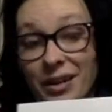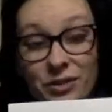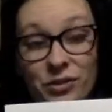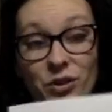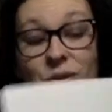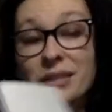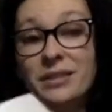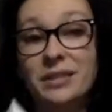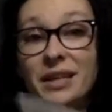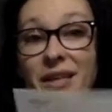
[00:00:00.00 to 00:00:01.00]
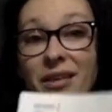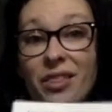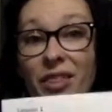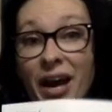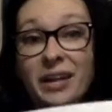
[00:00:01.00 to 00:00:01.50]
So you can see
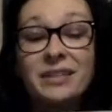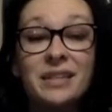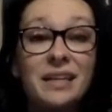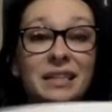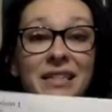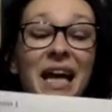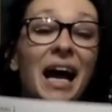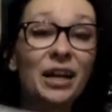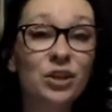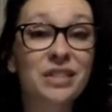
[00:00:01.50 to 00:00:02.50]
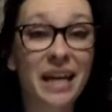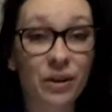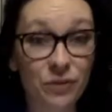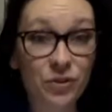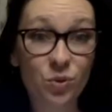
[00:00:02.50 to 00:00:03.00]
that is an entire day
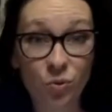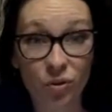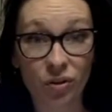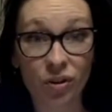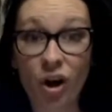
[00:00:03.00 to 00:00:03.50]
of school.